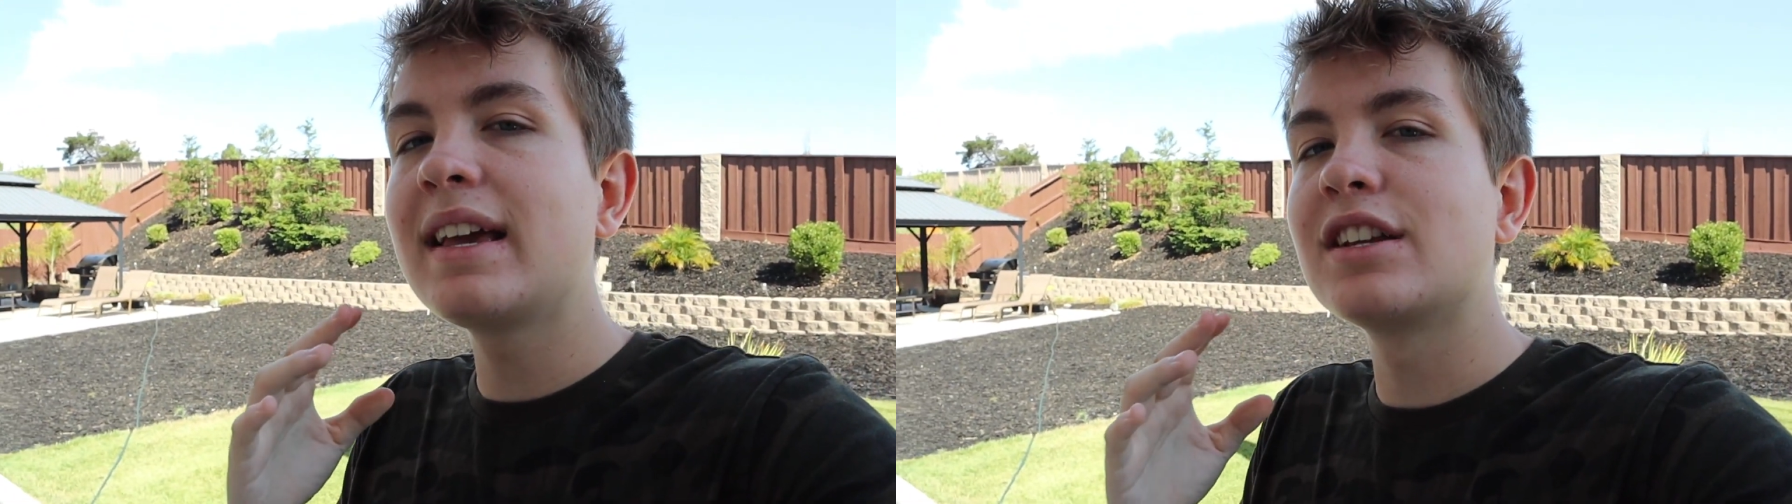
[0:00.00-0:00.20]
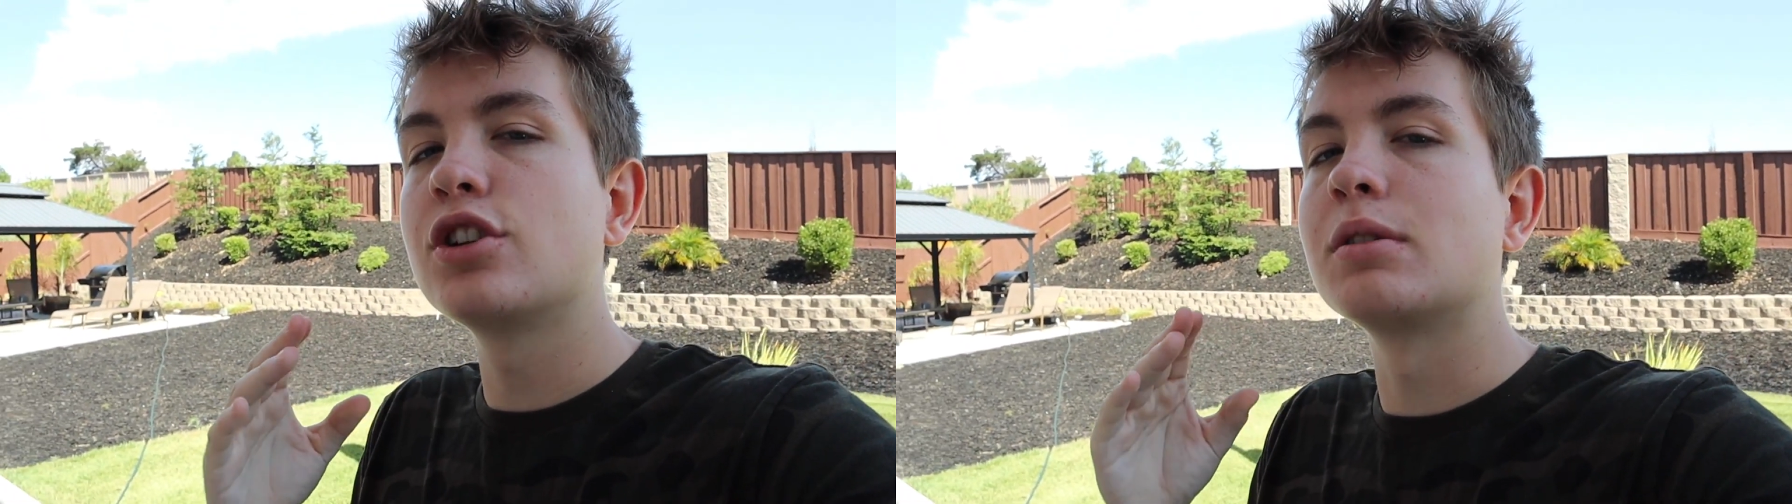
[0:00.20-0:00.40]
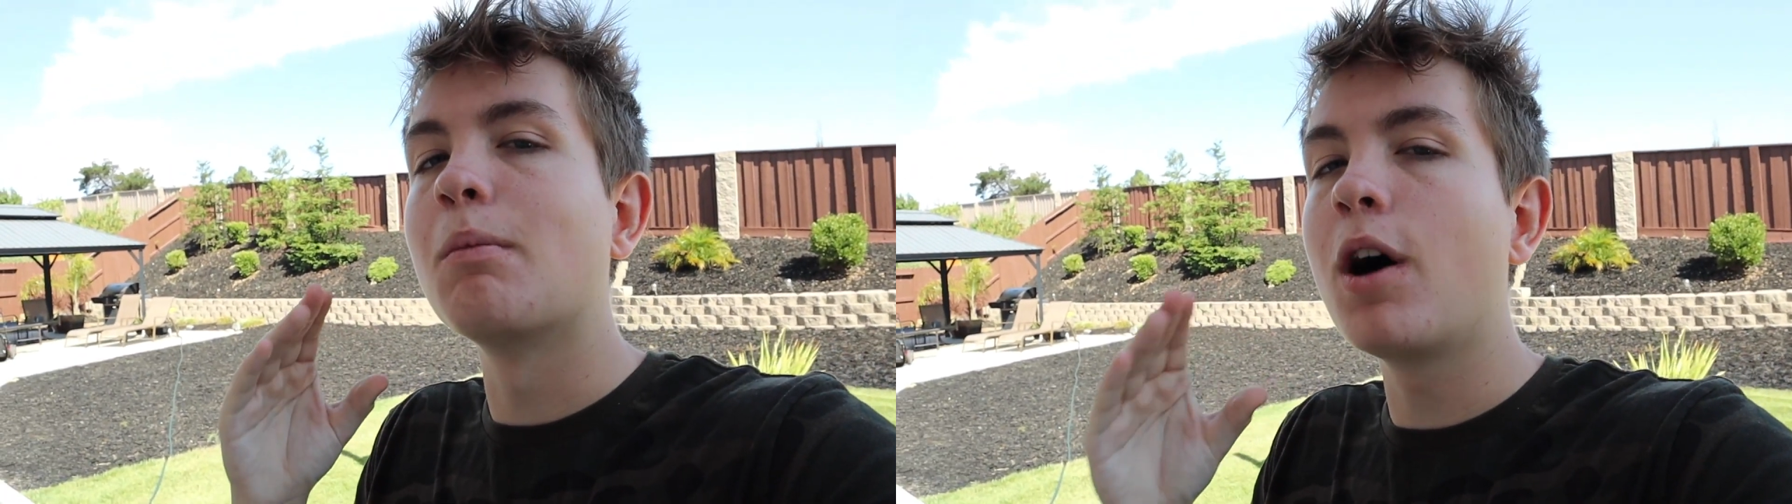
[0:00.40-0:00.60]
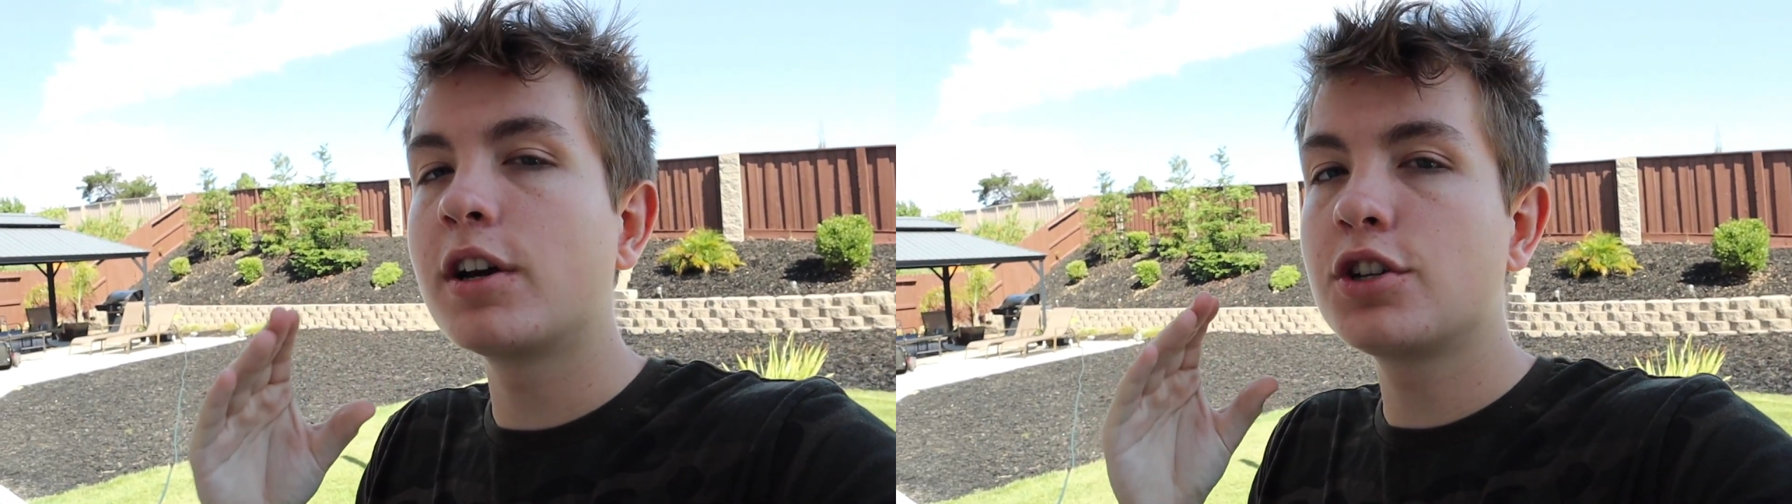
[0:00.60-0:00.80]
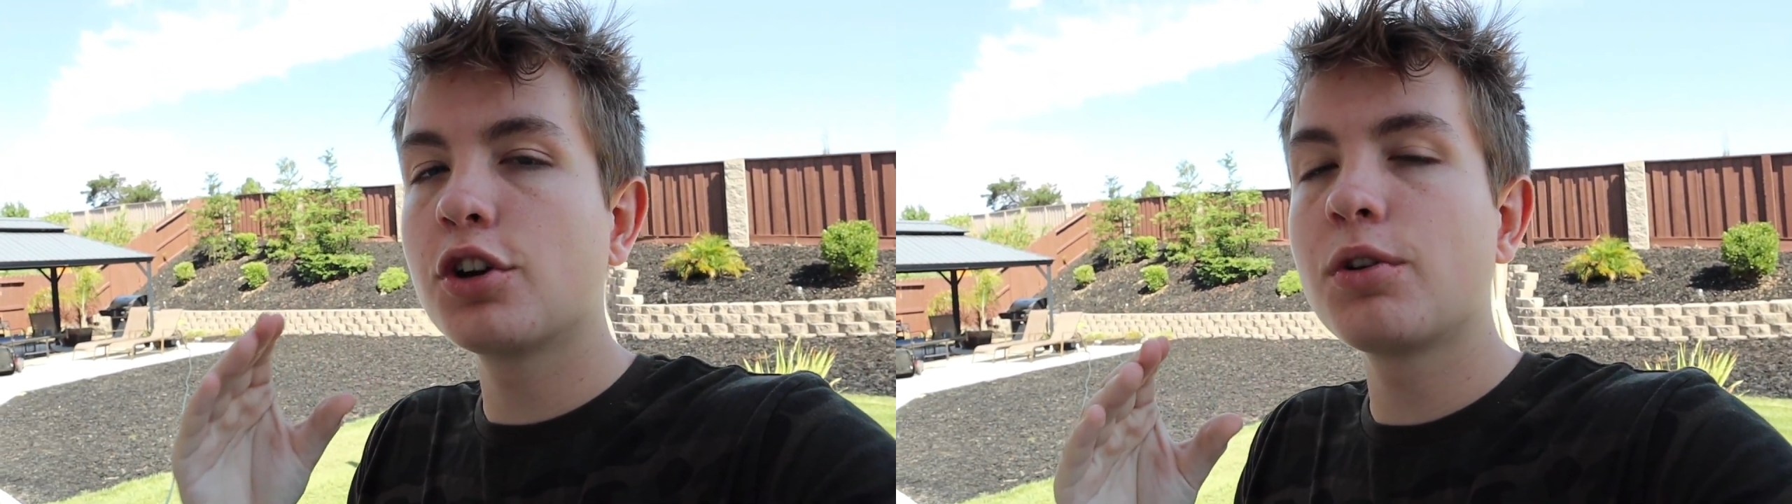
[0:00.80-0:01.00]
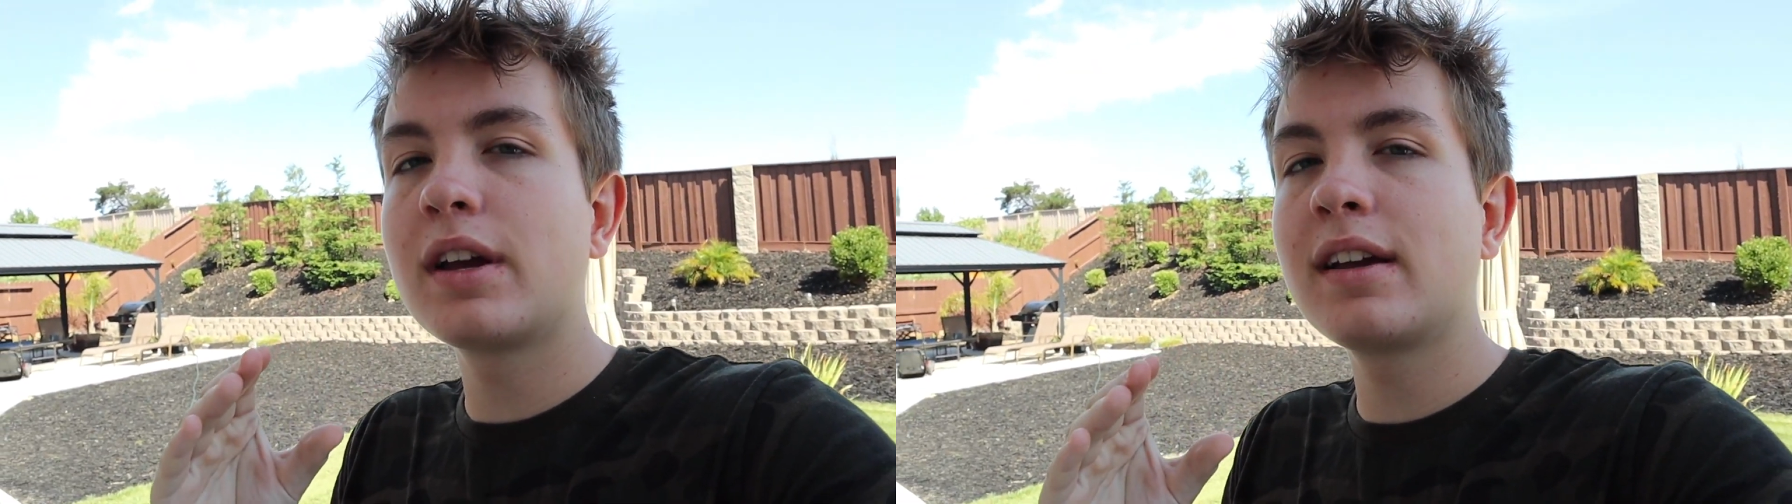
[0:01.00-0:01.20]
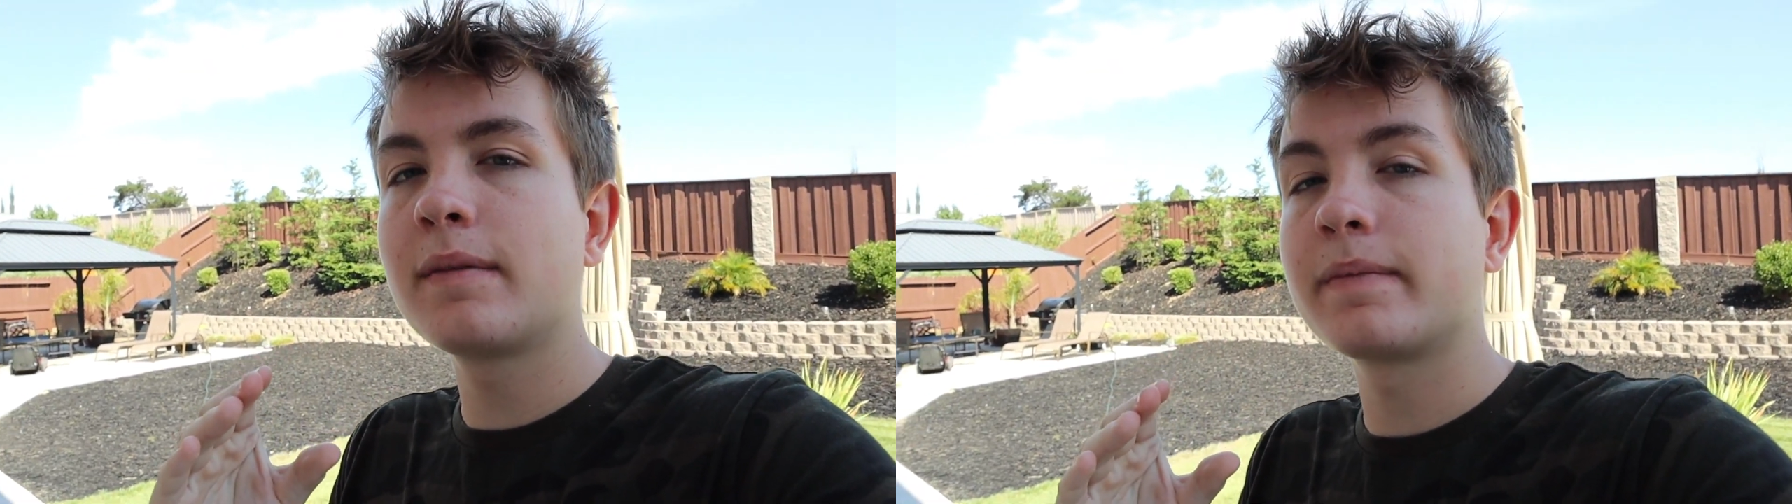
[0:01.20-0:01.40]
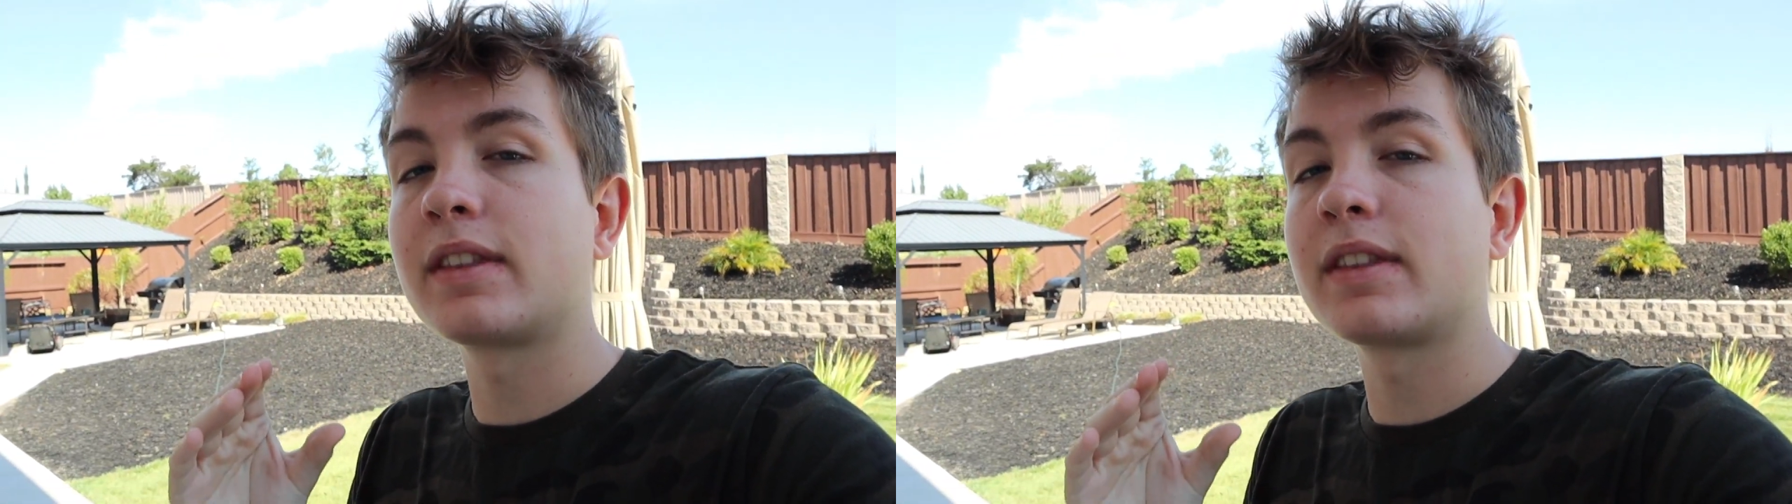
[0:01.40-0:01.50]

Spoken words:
it's just monitoring.